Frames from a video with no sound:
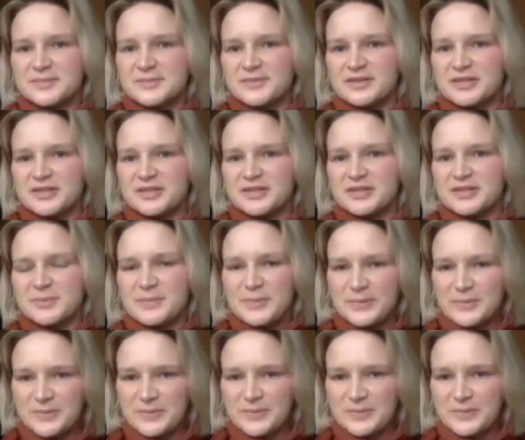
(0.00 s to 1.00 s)
exploit the
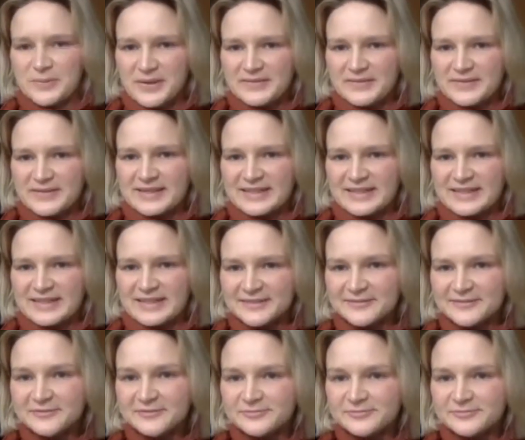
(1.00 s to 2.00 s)
people, and then
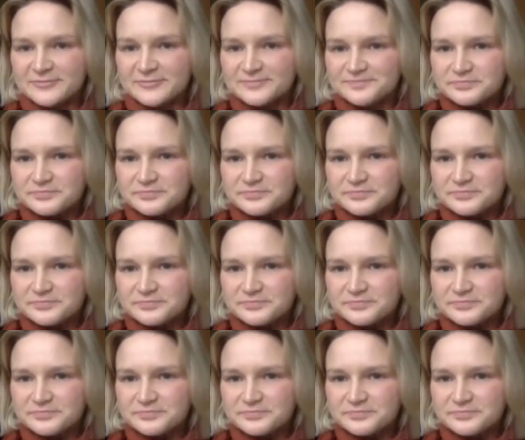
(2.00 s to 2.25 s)
leave.